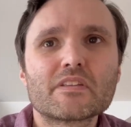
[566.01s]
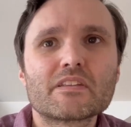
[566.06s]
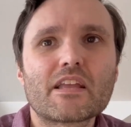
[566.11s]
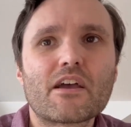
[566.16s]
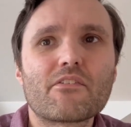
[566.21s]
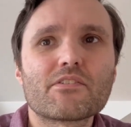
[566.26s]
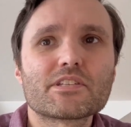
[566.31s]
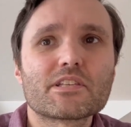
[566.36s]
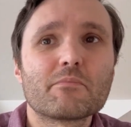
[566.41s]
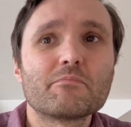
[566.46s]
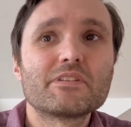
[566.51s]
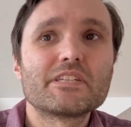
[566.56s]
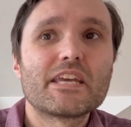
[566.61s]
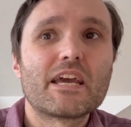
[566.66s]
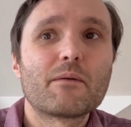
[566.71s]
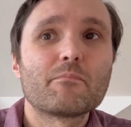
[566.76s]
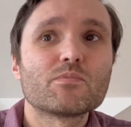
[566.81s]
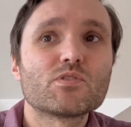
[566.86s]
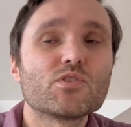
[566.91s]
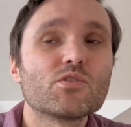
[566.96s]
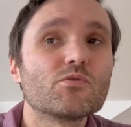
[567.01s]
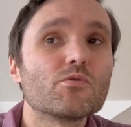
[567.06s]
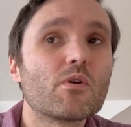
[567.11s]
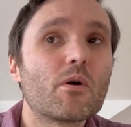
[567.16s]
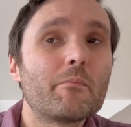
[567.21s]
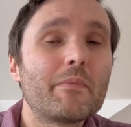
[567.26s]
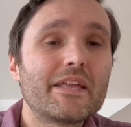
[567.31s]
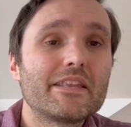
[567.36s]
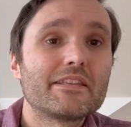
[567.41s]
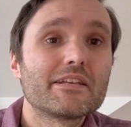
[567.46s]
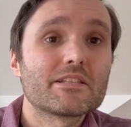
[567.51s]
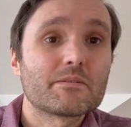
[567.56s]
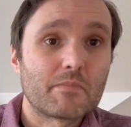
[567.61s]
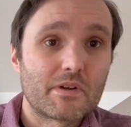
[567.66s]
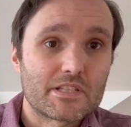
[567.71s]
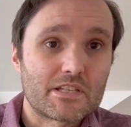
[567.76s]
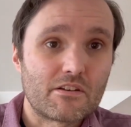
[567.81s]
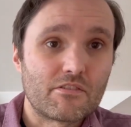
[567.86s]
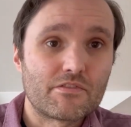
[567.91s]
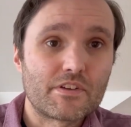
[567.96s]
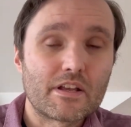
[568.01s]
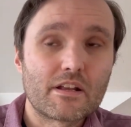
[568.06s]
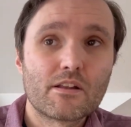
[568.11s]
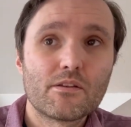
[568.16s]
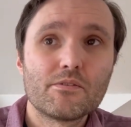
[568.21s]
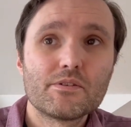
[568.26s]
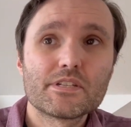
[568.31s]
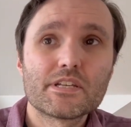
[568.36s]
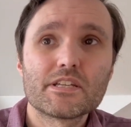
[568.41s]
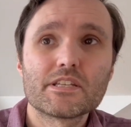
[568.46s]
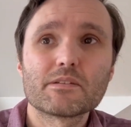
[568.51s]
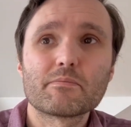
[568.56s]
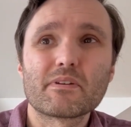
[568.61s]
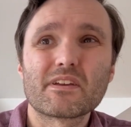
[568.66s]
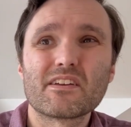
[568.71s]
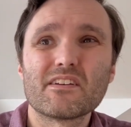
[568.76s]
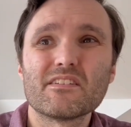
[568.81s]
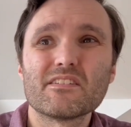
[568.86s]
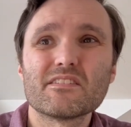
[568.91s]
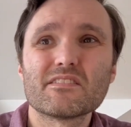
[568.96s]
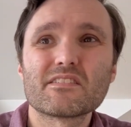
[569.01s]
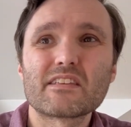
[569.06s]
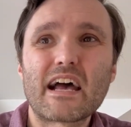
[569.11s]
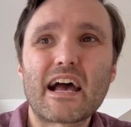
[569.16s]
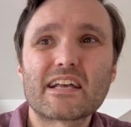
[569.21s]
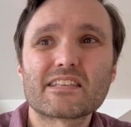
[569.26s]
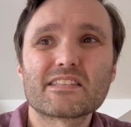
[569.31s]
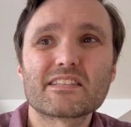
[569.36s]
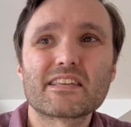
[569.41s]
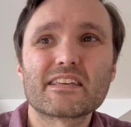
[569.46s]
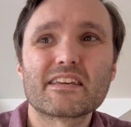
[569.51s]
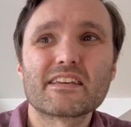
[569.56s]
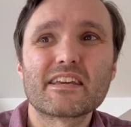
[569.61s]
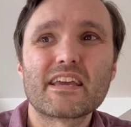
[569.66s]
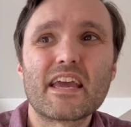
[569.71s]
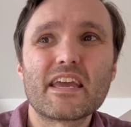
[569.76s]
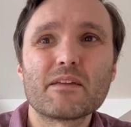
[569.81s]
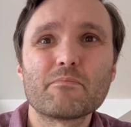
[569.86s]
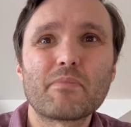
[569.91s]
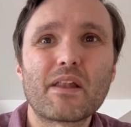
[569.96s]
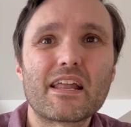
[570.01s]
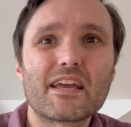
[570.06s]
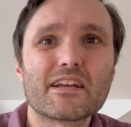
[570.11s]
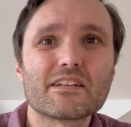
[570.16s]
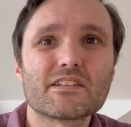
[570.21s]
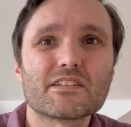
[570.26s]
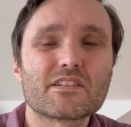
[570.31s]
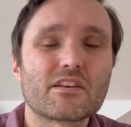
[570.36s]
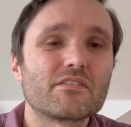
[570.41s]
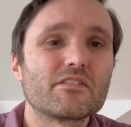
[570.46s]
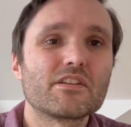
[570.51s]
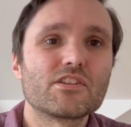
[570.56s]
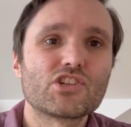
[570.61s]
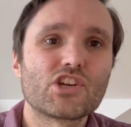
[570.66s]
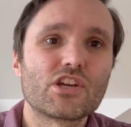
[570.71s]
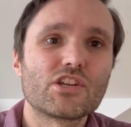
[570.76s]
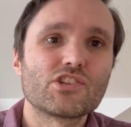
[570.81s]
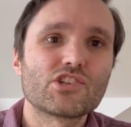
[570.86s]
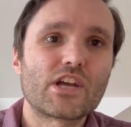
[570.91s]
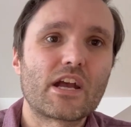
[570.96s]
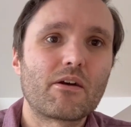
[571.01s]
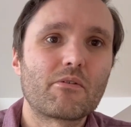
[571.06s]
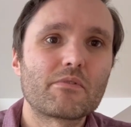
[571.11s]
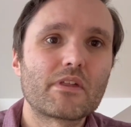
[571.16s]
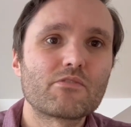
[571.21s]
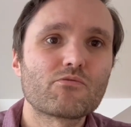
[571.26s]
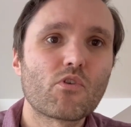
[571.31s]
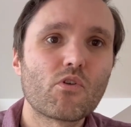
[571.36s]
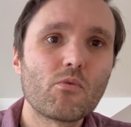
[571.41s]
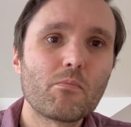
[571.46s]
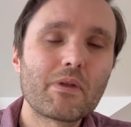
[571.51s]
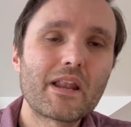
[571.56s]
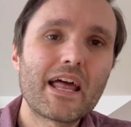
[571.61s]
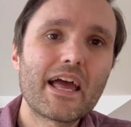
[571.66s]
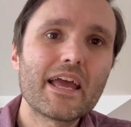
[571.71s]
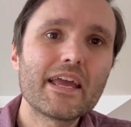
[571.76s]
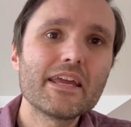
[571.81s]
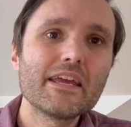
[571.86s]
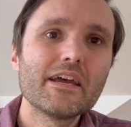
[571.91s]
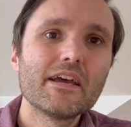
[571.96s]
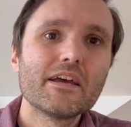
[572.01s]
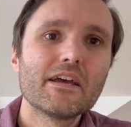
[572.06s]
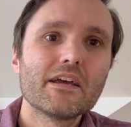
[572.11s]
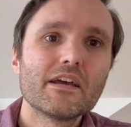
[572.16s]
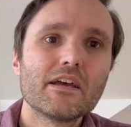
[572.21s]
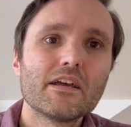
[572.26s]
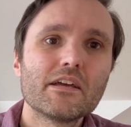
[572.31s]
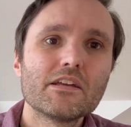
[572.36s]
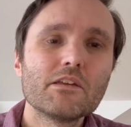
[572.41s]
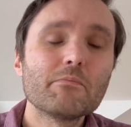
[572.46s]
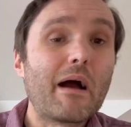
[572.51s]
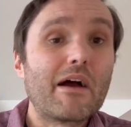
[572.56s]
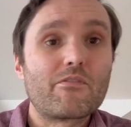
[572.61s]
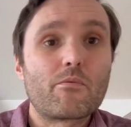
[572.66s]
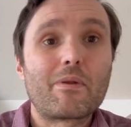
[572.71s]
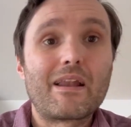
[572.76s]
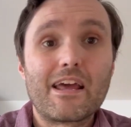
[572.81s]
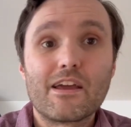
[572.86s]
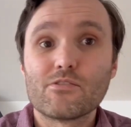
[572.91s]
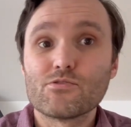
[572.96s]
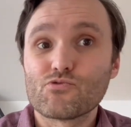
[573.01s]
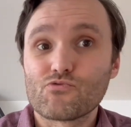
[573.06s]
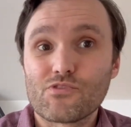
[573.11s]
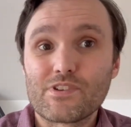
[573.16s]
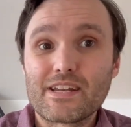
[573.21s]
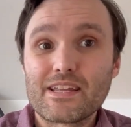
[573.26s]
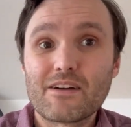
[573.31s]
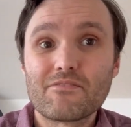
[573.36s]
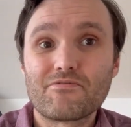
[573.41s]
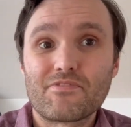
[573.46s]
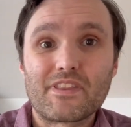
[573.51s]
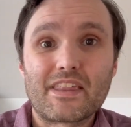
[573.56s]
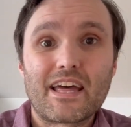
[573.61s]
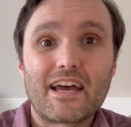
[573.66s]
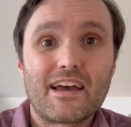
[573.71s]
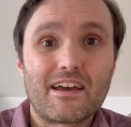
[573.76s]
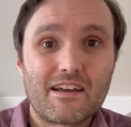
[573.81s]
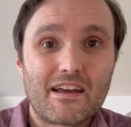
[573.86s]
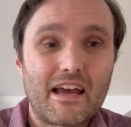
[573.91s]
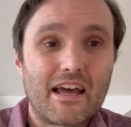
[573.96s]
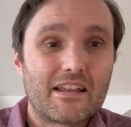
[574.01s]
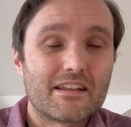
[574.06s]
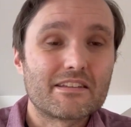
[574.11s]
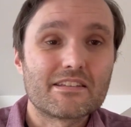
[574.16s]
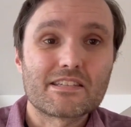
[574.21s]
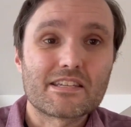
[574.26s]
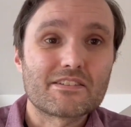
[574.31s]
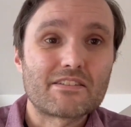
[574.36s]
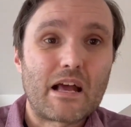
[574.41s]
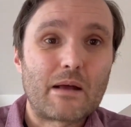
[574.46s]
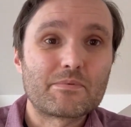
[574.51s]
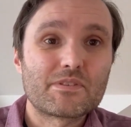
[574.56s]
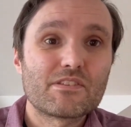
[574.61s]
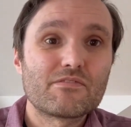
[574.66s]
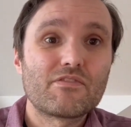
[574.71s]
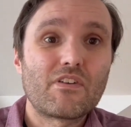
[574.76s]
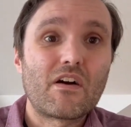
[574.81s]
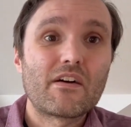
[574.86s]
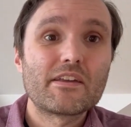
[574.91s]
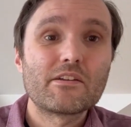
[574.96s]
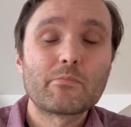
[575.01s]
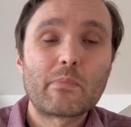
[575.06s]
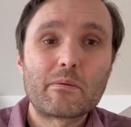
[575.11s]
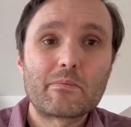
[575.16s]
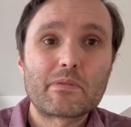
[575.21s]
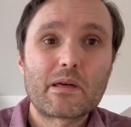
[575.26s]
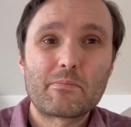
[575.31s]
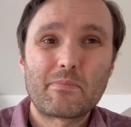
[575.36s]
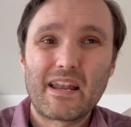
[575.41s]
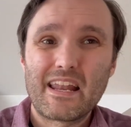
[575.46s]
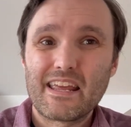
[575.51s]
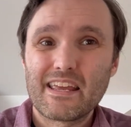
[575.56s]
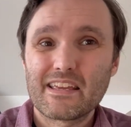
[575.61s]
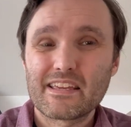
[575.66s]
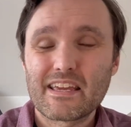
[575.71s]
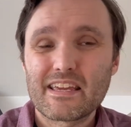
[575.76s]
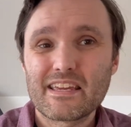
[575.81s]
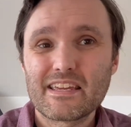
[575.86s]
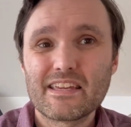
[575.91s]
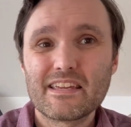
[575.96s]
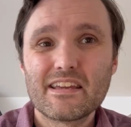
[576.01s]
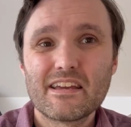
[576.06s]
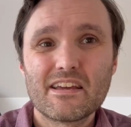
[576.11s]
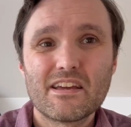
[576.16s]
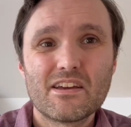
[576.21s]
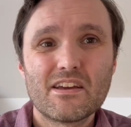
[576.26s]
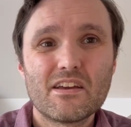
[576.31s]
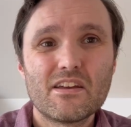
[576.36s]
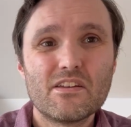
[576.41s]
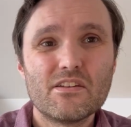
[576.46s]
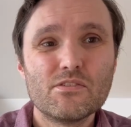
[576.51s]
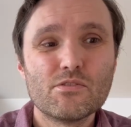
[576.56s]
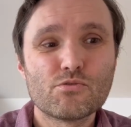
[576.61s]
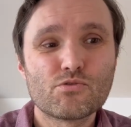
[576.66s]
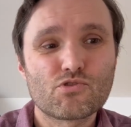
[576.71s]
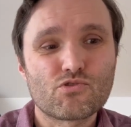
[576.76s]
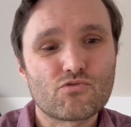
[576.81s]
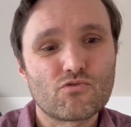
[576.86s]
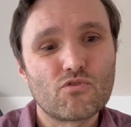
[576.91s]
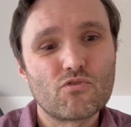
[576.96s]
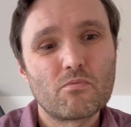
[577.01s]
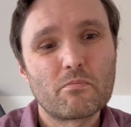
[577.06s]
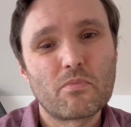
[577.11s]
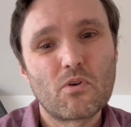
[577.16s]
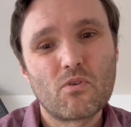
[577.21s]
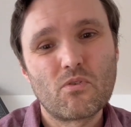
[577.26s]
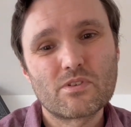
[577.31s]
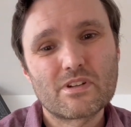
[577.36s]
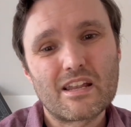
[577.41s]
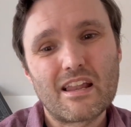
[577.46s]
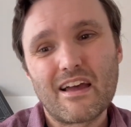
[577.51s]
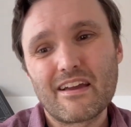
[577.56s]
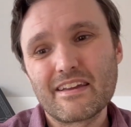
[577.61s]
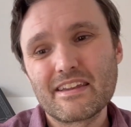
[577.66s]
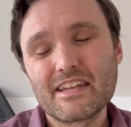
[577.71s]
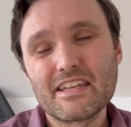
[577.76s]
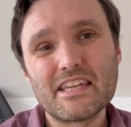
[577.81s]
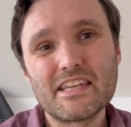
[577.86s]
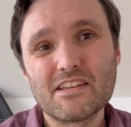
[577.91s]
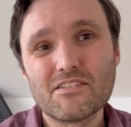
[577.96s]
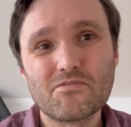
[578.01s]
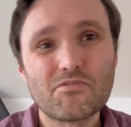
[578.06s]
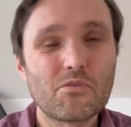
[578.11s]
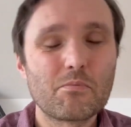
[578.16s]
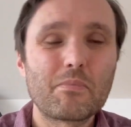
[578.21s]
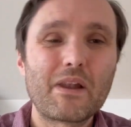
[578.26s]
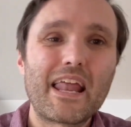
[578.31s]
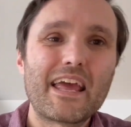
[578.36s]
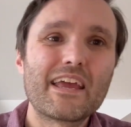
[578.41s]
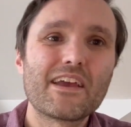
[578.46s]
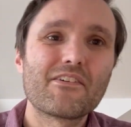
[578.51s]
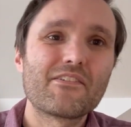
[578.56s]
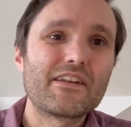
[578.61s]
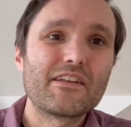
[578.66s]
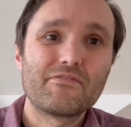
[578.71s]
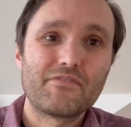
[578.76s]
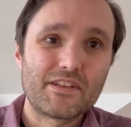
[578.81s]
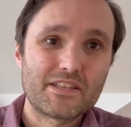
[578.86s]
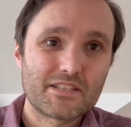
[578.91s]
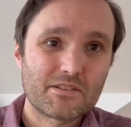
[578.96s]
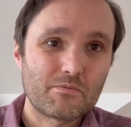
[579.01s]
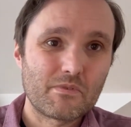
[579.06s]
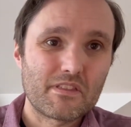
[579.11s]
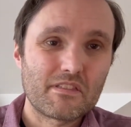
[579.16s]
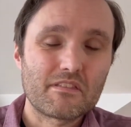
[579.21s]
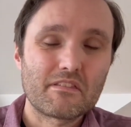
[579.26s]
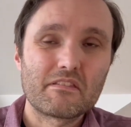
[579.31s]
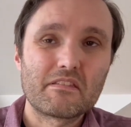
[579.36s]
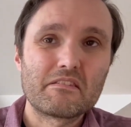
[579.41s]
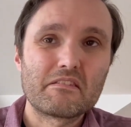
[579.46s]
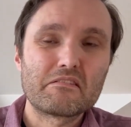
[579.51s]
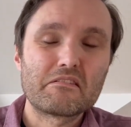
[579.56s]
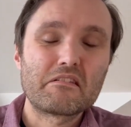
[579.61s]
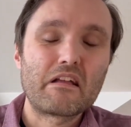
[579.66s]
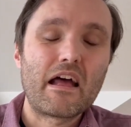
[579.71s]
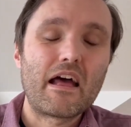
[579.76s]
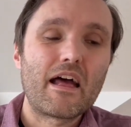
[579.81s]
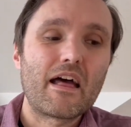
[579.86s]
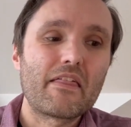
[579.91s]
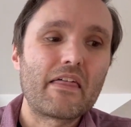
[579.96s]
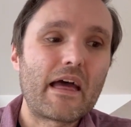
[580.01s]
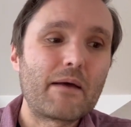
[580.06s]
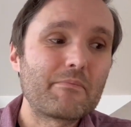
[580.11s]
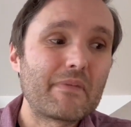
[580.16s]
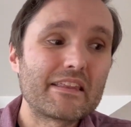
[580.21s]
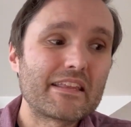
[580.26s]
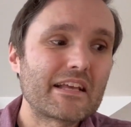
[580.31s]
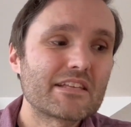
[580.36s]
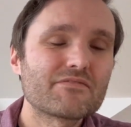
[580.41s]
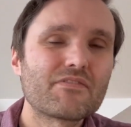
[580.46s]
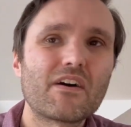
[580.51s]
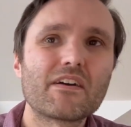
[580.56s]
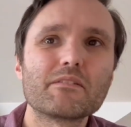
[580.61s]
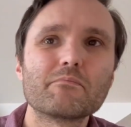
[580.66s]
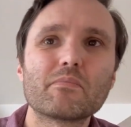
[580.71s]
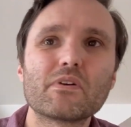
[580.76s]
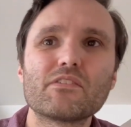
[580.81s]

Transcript: There are some DMs who omit this, myself included, because asking a player to suddenly change how they roleplay, you might have a player who's really up for that, and it's absolutely fine, or maybe they're playing a neutral, borderline evil player and it fits with them, and that's fine.